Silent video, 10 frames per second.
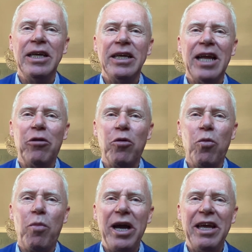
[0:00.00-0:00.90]
Now,
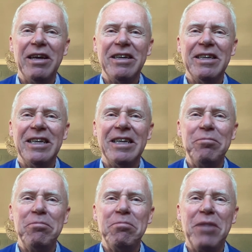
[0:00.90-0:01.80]

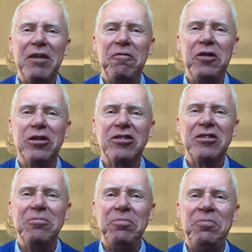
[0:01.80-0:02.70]
my
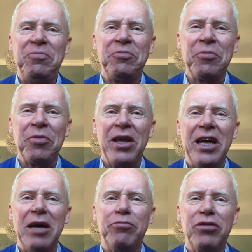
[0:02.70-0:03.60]
first
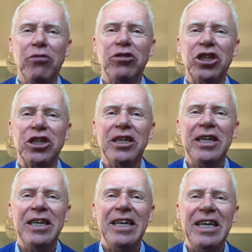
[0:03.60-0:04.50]
approach
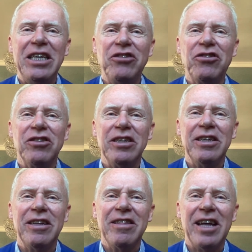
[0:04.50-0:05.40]
is
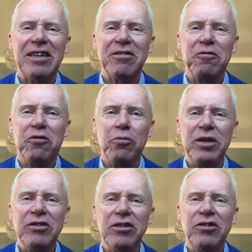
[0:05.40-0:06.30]
that for
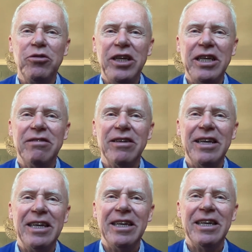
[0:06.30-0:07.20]
business you need
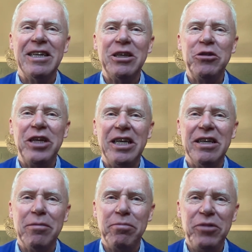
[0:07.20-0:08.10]
a
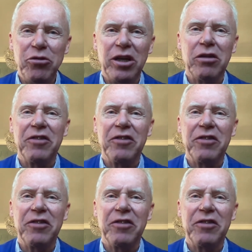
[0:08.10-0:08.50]
unit of